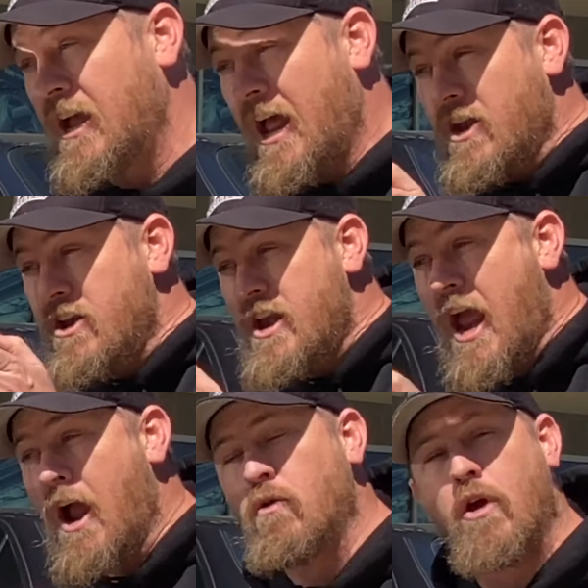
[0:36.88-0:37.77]

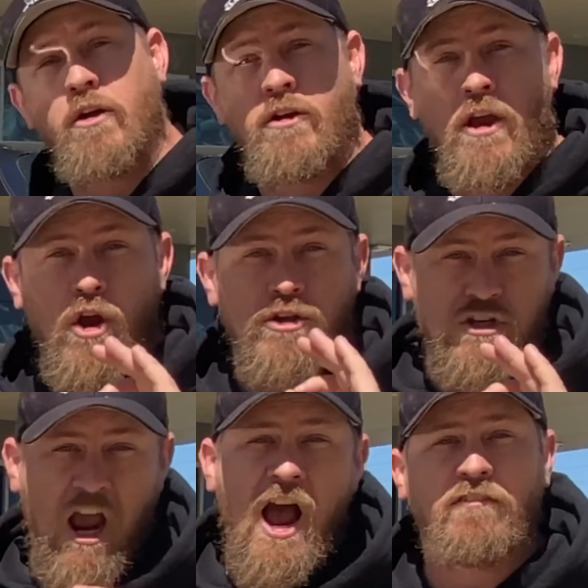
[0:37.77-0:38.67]
narrow,
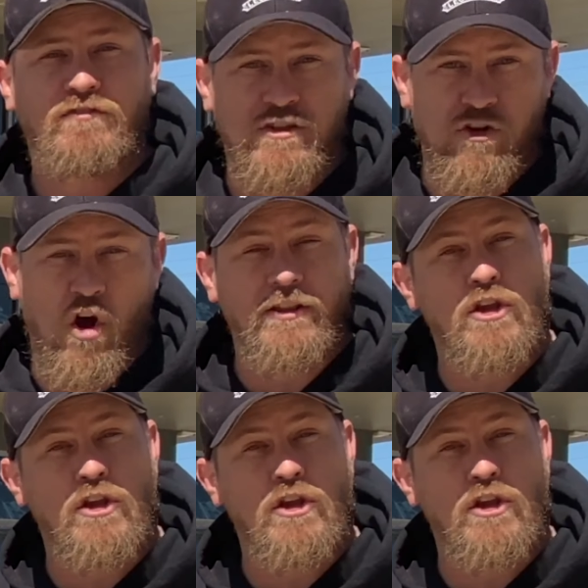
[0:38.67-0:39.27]
tough design that